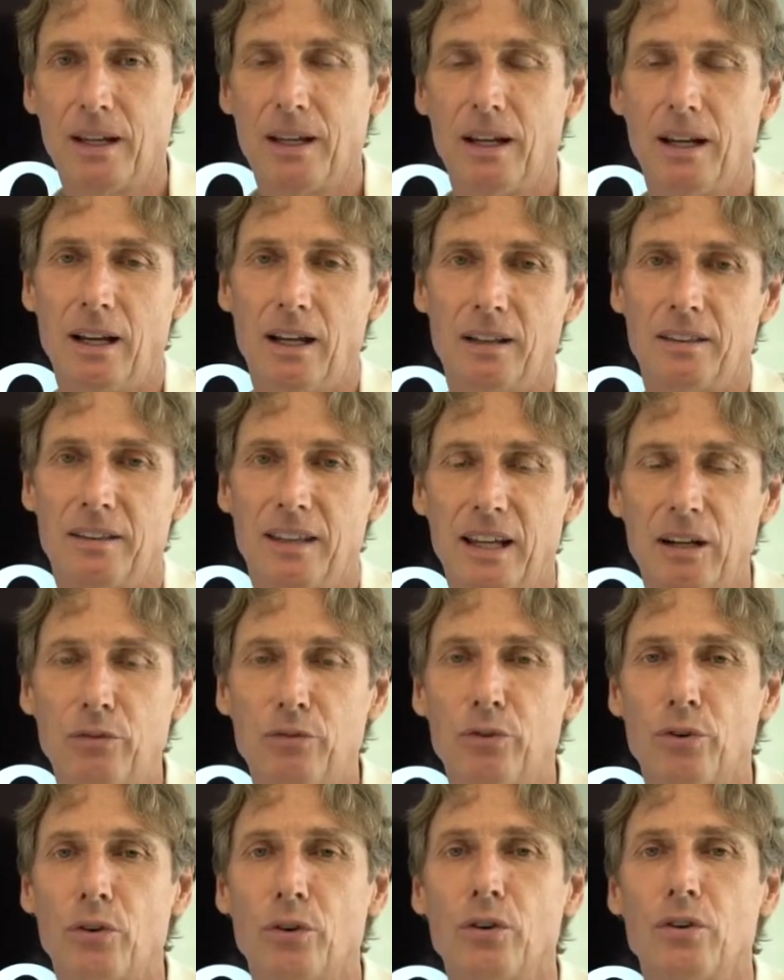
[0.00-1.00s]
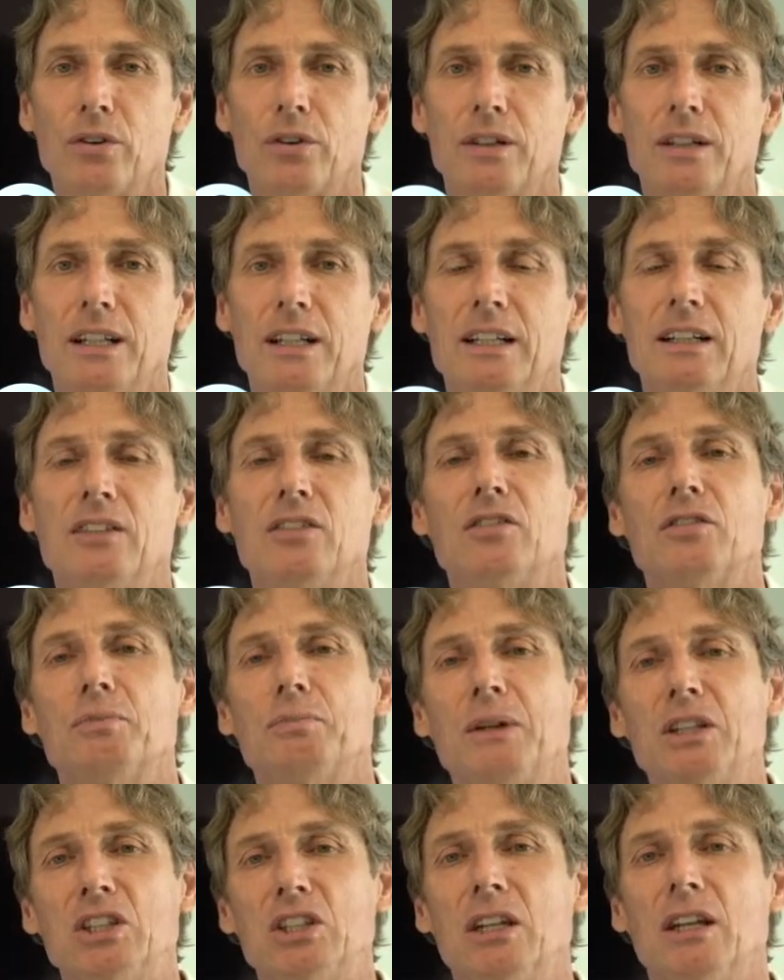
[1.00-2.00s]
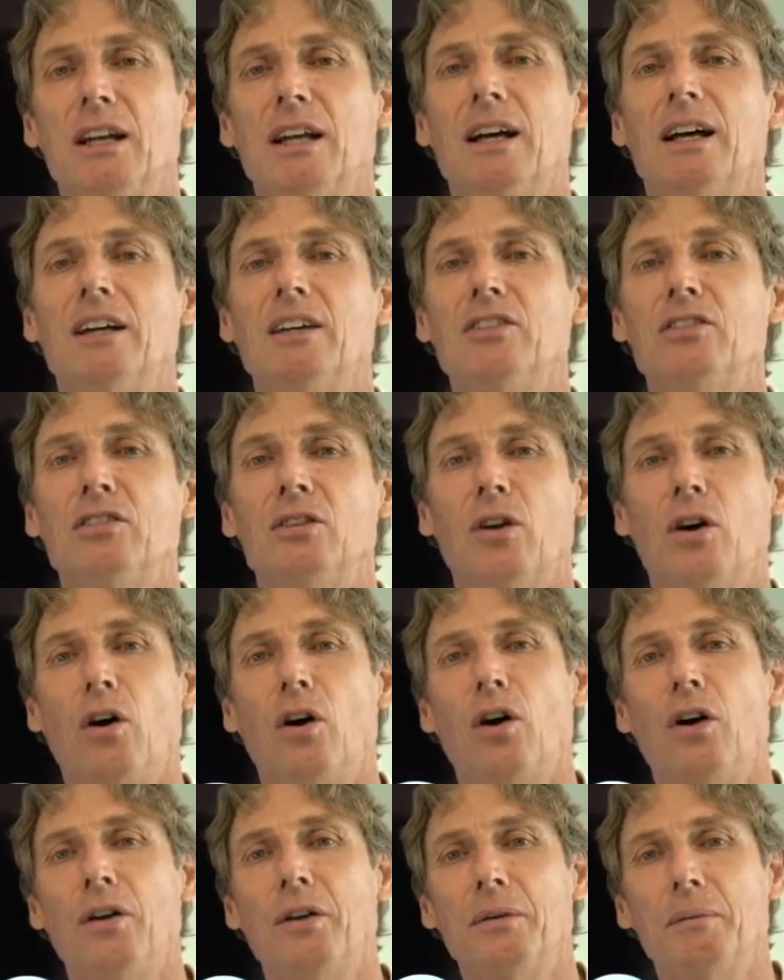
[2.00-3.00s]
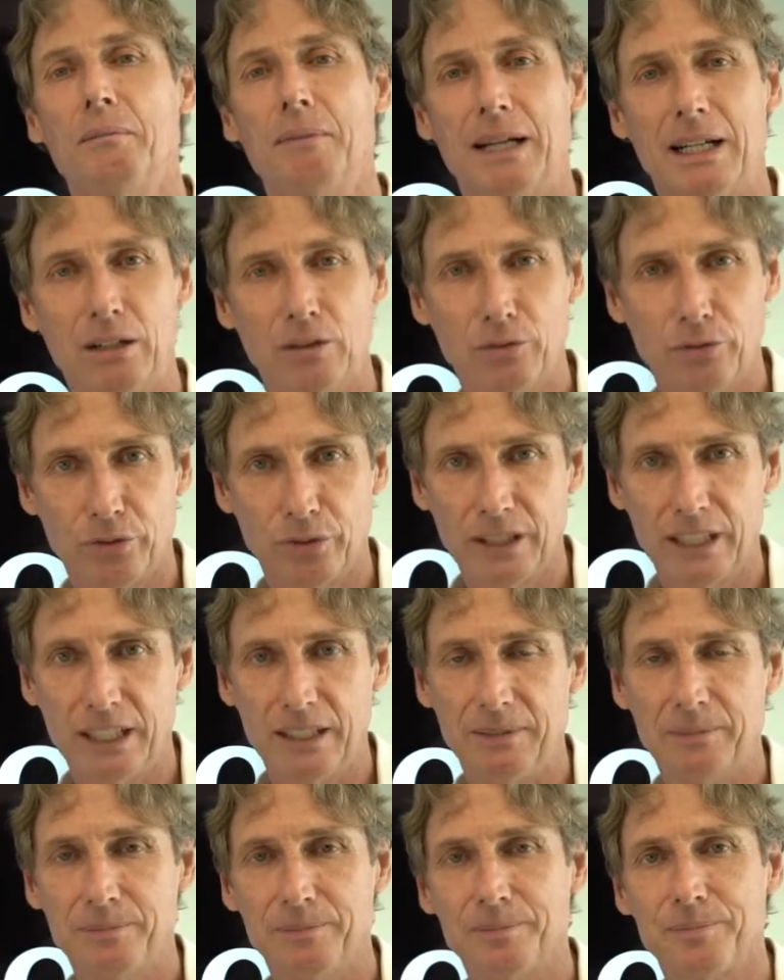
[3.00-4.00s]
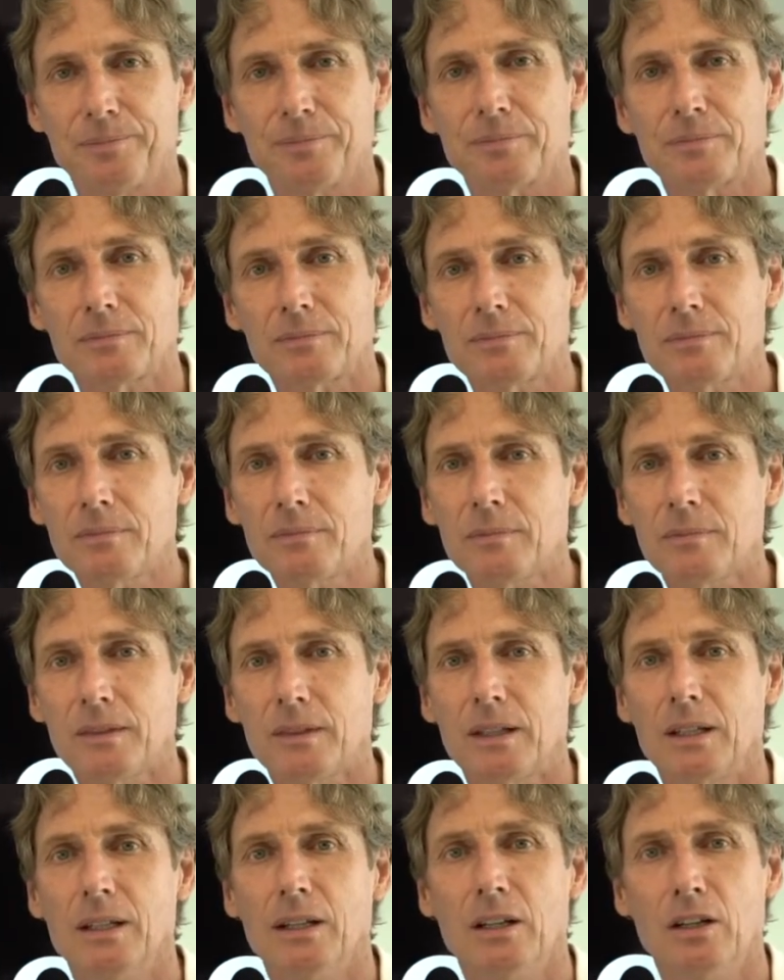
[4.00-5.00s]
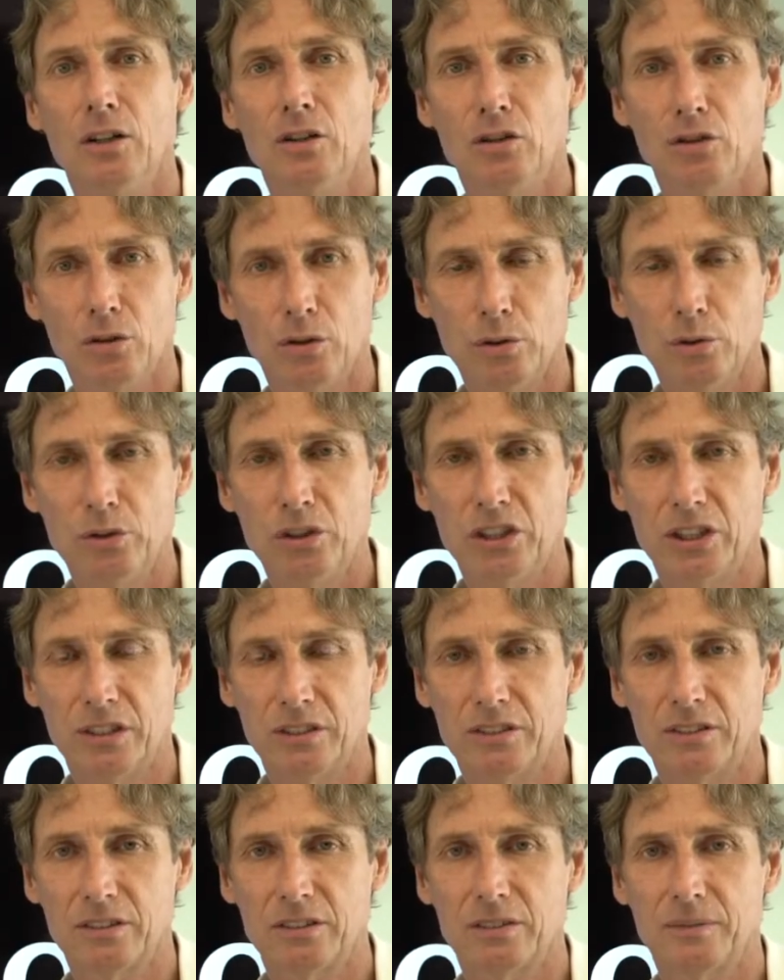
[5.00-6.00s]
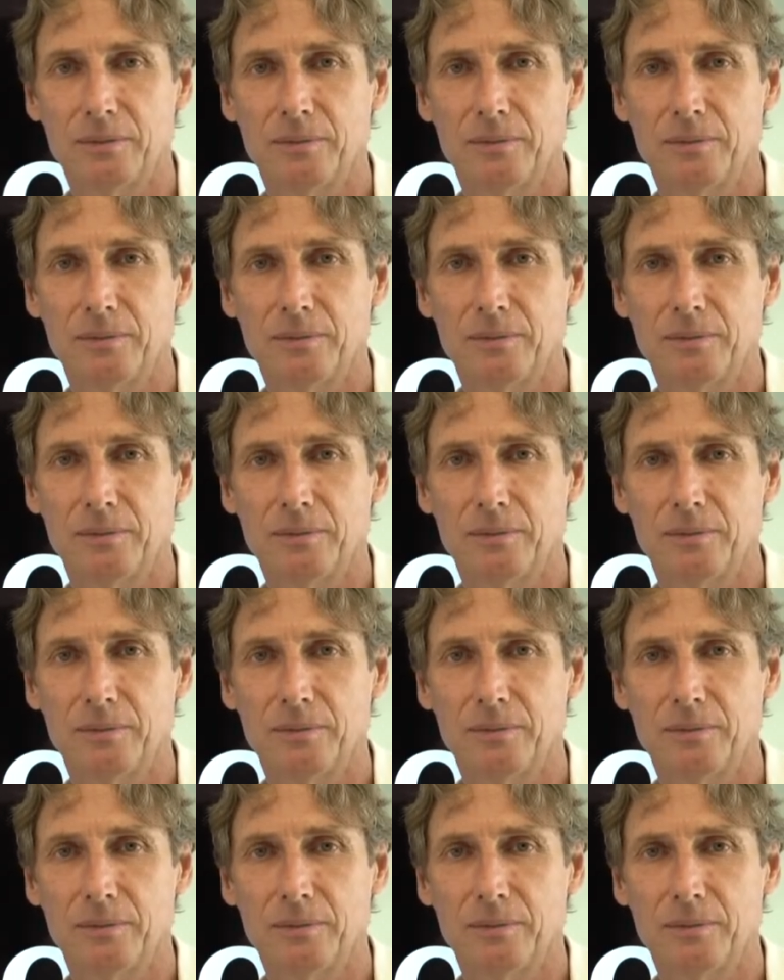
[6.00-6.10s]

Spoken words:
and therefore it is specialized on metal-free solutions.